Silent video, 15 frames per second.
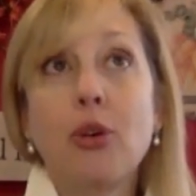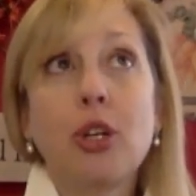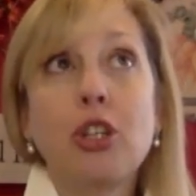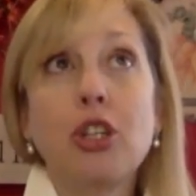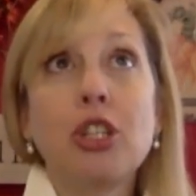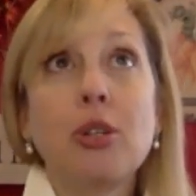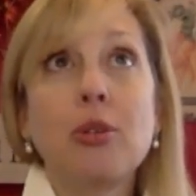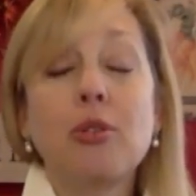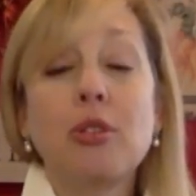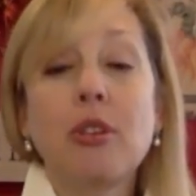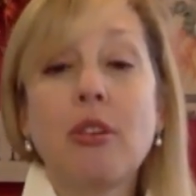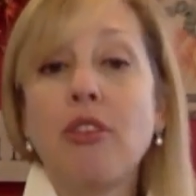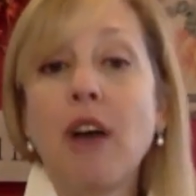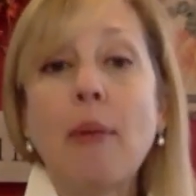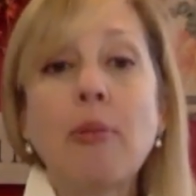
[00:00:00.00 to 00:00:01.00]
you can
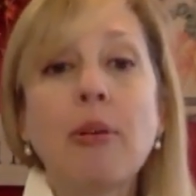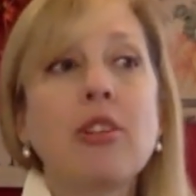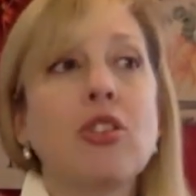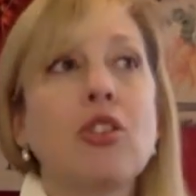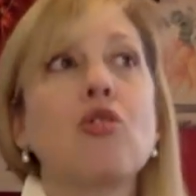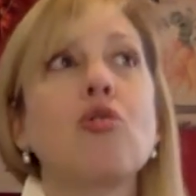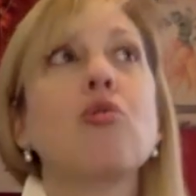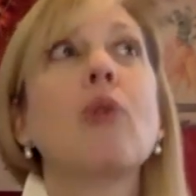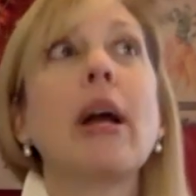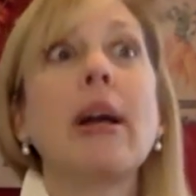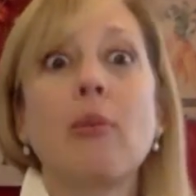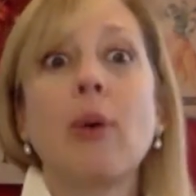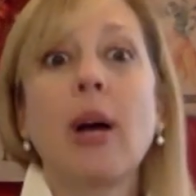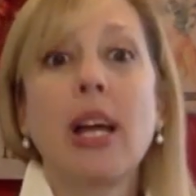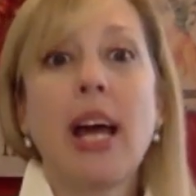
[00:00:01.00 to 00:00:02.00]
choose. Fabric is a
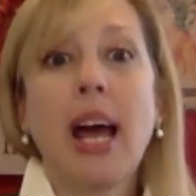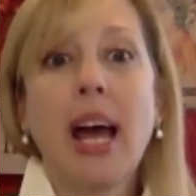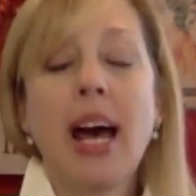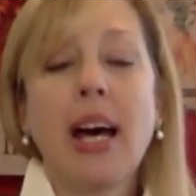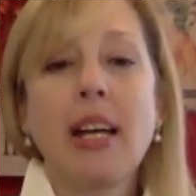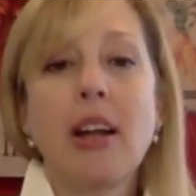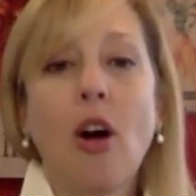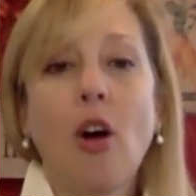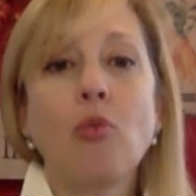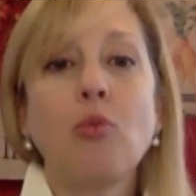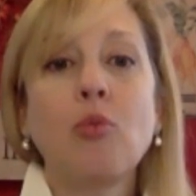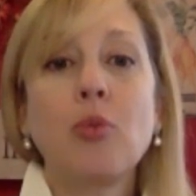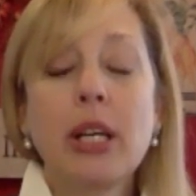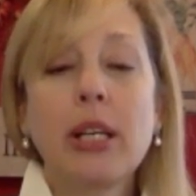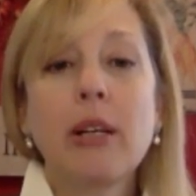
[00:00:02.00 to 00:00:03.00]
great way to add
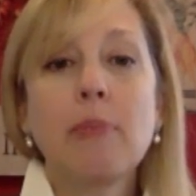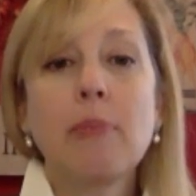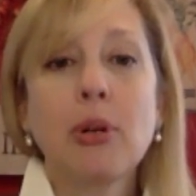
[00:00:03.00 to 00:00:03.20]
real